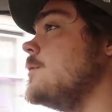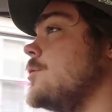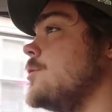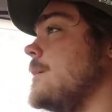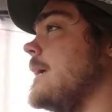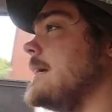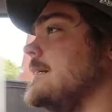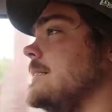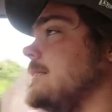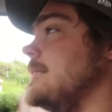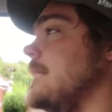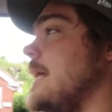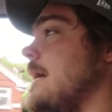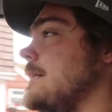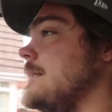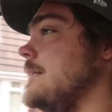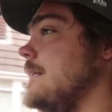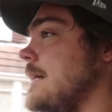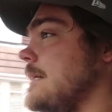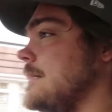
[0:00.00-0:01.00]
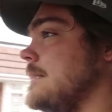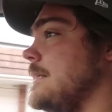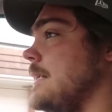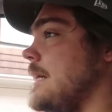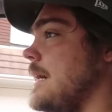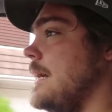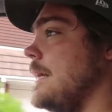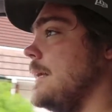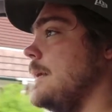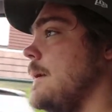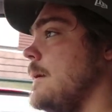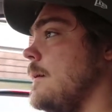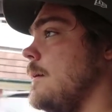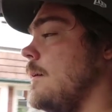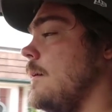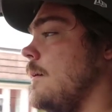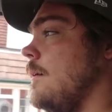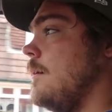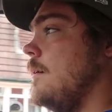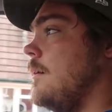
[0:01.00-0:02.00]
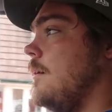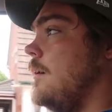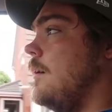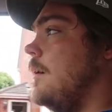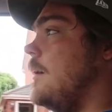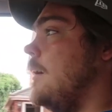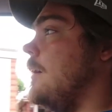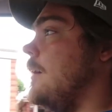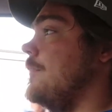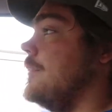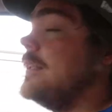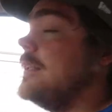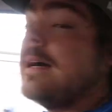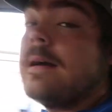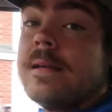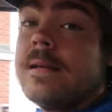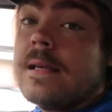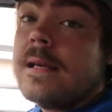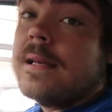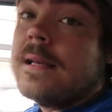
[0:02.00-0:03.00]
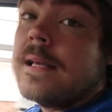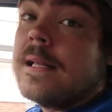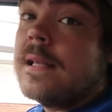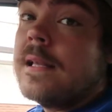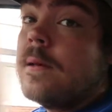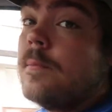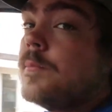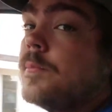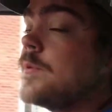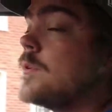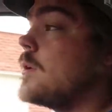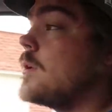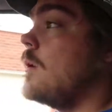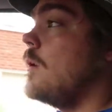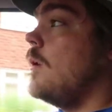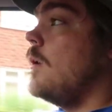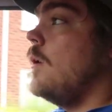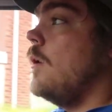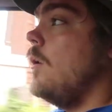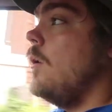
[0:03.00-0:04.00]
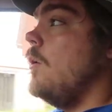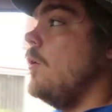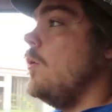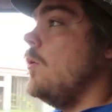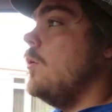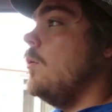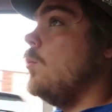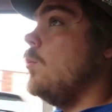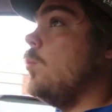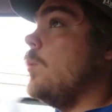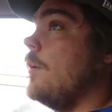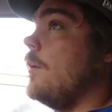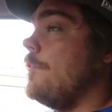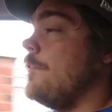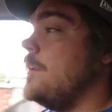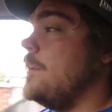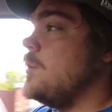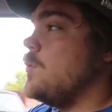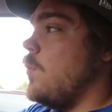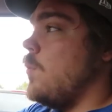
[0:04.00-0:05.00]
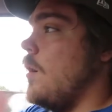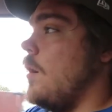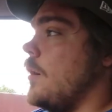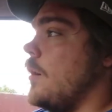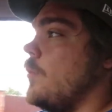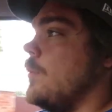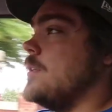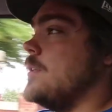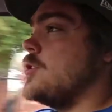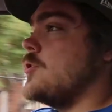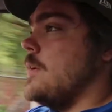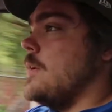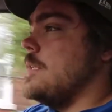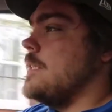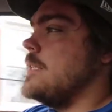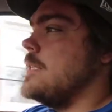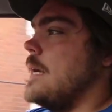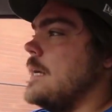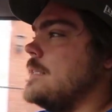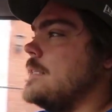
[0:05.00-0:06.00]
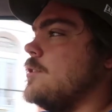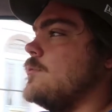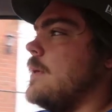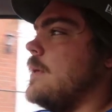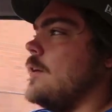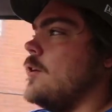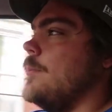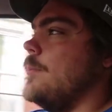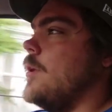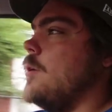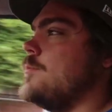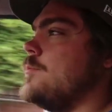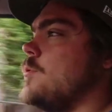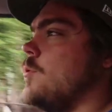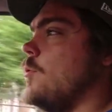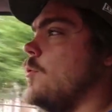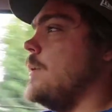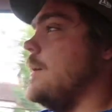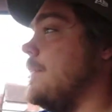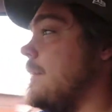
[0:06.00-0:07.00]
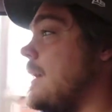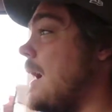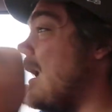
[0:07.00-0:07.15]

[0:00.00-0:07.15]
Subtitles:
So yesterday, the day I didn't get any clips, I finished work and went straight to Stacey's without coming home, so I couldn't get the